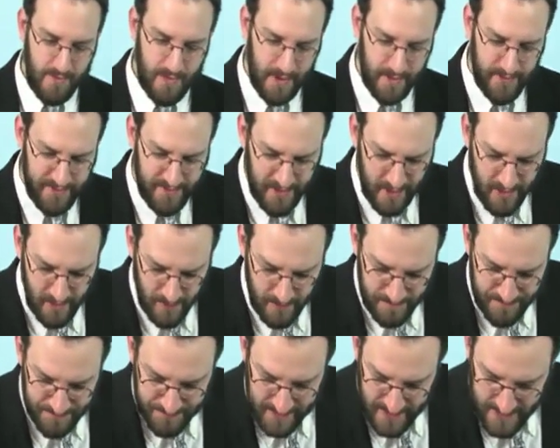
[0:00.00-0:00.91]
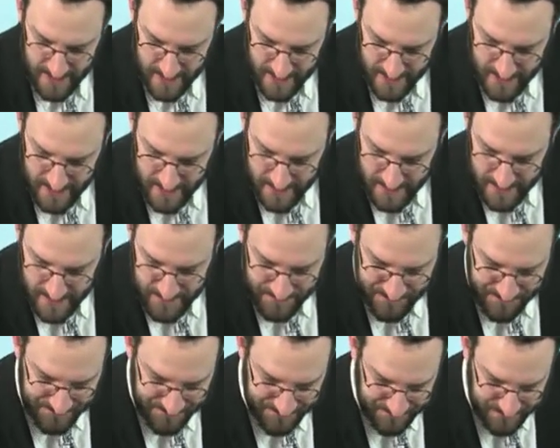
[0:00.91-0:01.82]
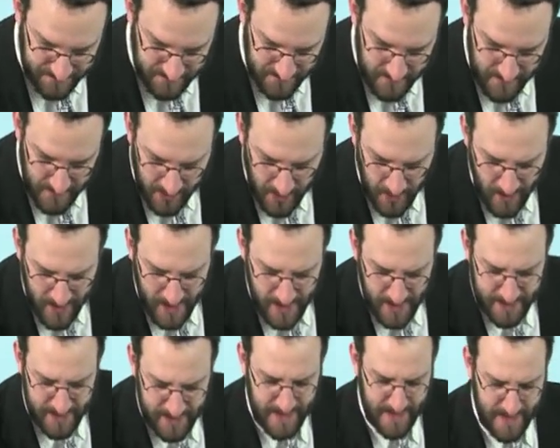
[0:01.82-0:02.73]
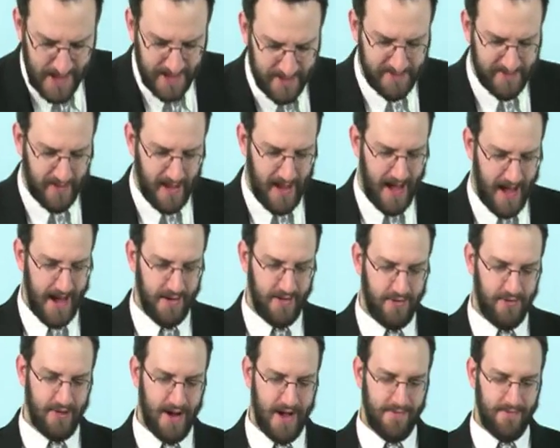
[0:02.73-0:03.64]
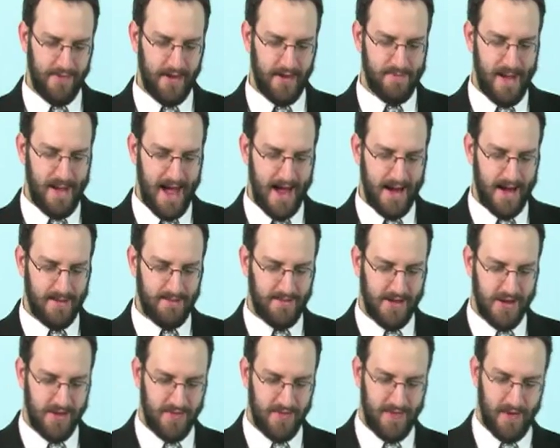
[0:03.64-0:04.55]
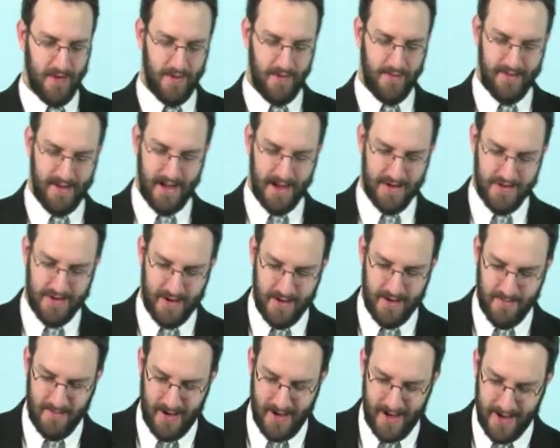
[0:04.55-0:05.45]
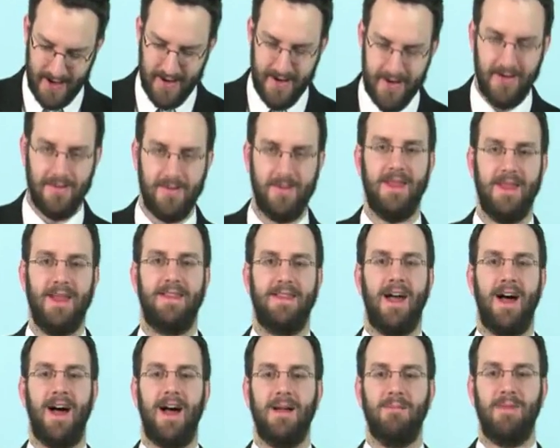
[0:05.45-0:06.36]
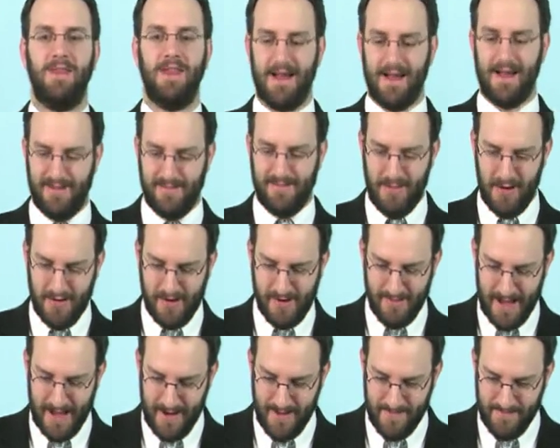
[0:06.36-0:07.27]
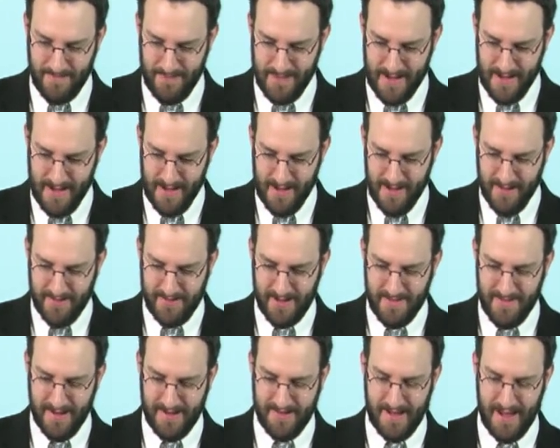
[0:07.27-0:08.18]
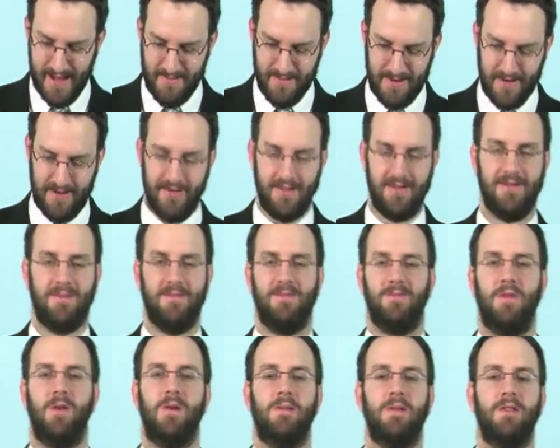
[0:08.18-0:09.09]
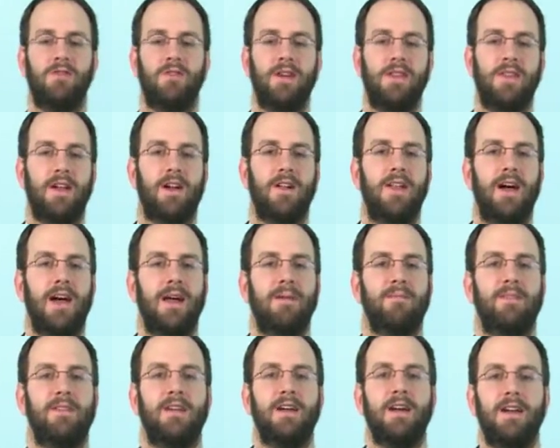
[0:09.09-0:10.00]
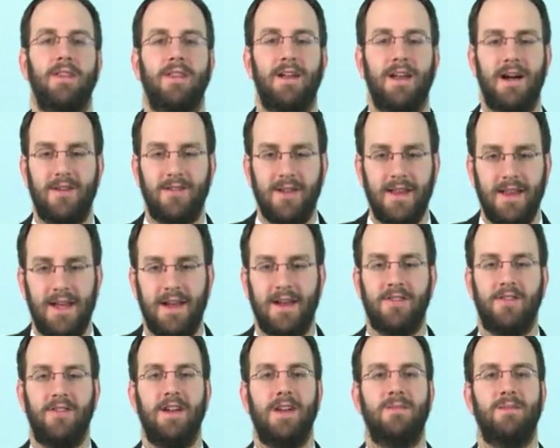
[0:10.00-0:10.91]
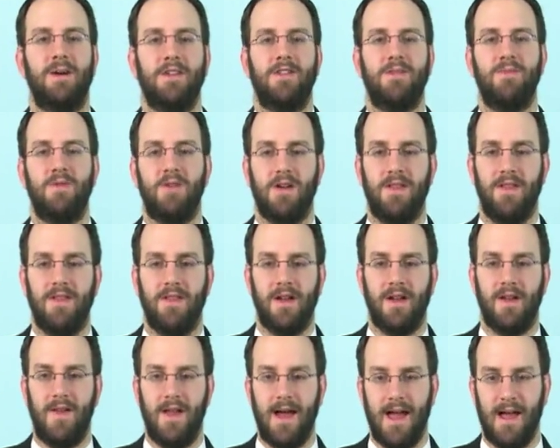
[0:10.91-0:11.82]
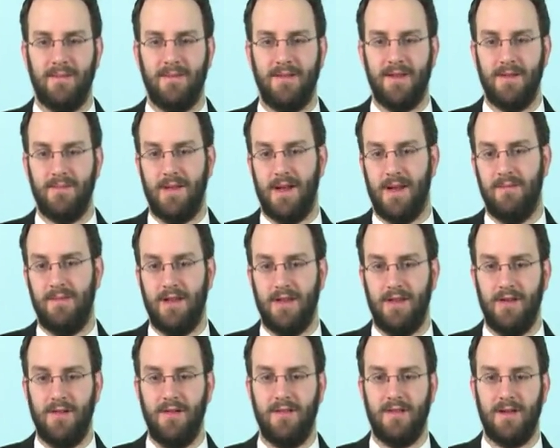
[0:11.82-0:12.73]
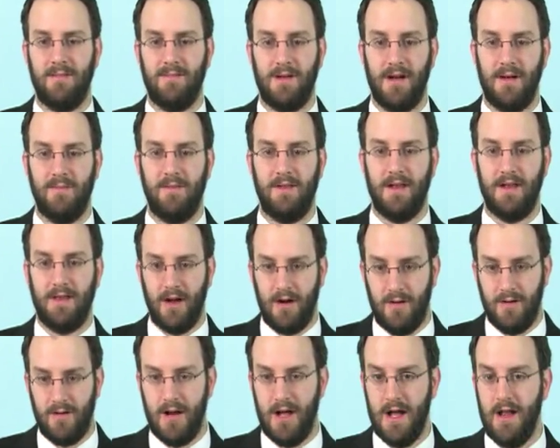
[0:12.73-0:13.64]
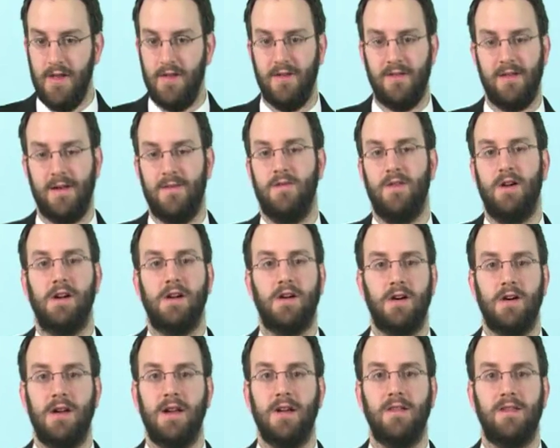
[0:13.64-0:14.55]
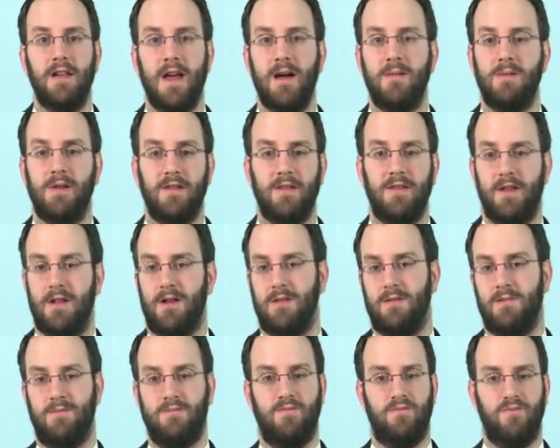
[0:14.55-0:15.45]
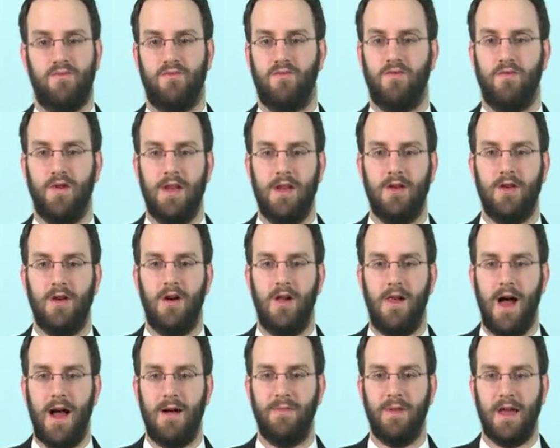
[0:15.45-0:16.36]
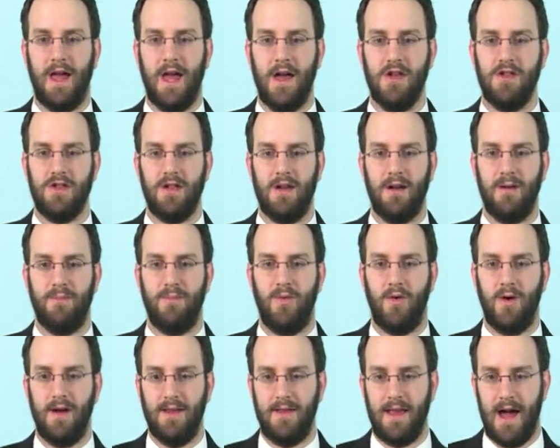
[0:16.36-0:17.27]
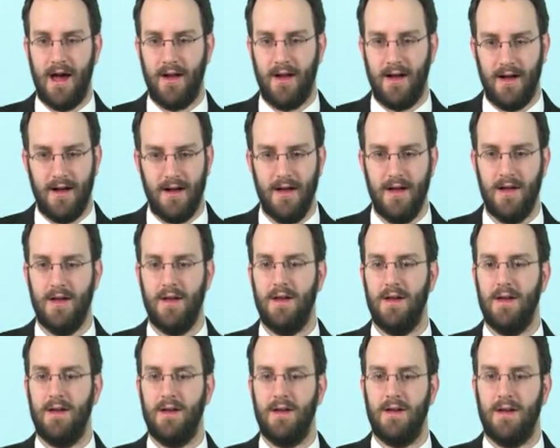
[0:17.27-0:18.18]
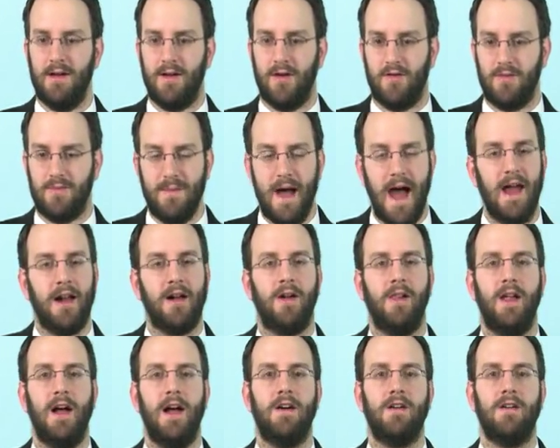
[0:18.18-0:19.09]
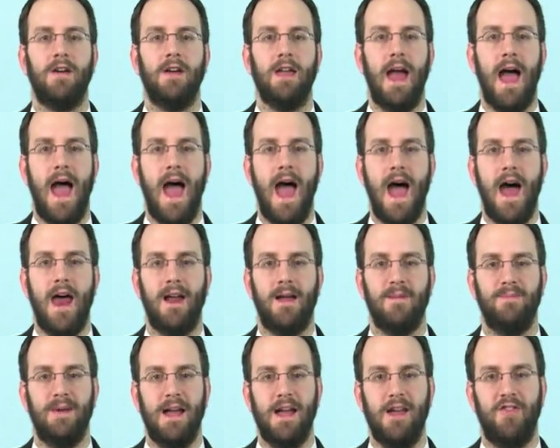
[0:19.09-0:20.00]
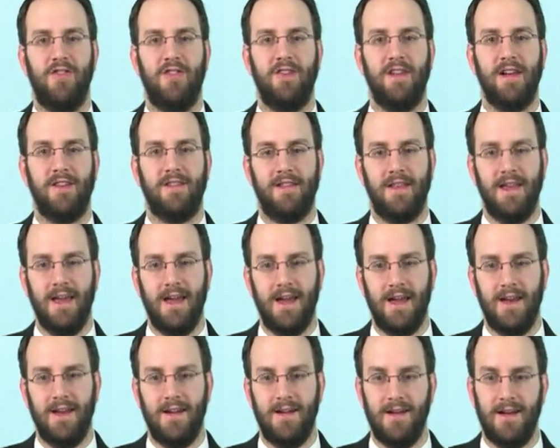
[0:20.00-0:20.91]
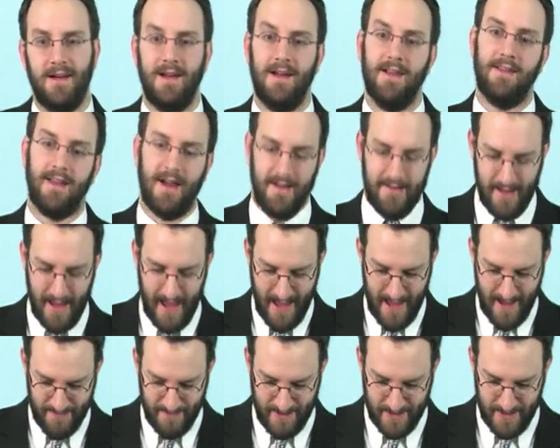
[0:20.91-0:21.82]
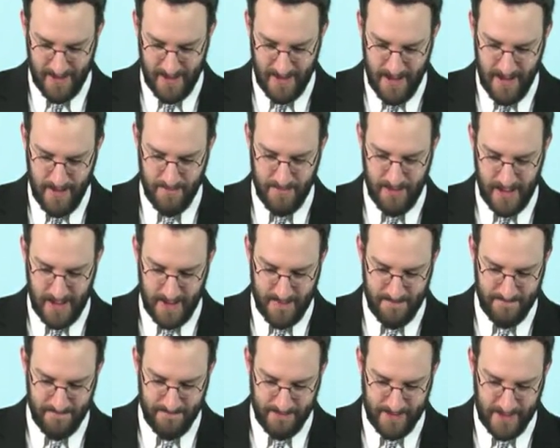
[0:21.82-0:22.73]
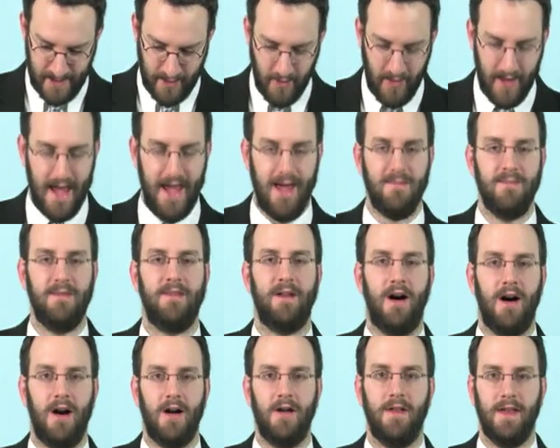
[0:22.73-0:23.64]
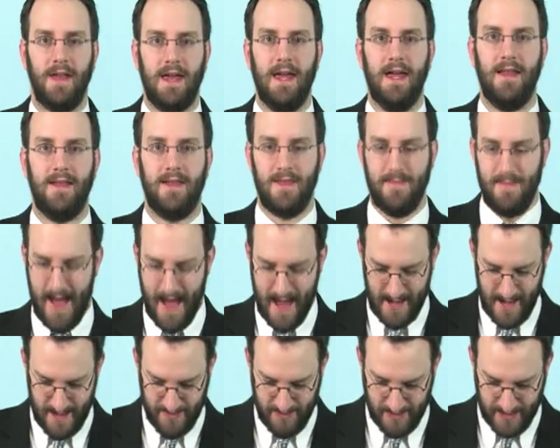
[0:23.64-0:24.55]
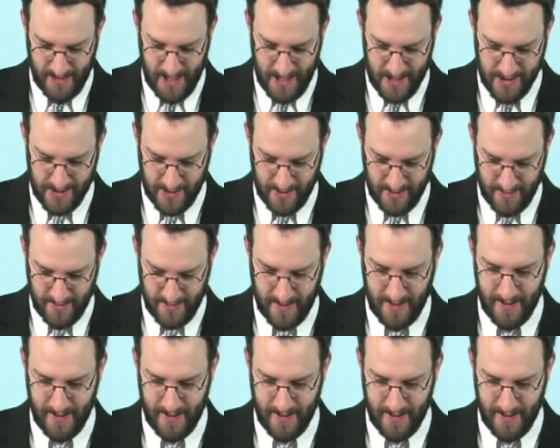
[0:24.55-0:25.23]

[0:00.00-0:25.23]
So going on to the next slide, drafting your patent application with the office action in mind. Remember that time thing I spoke about? Some examiners will only read the claims. They're not really going to read much more than the claim. Sometimes they do, sometimes they don't. There's some very good examiners that'll read your whole application and point out a grammatical error you had on page 16. Does happen. But the claims are the key to the patent application.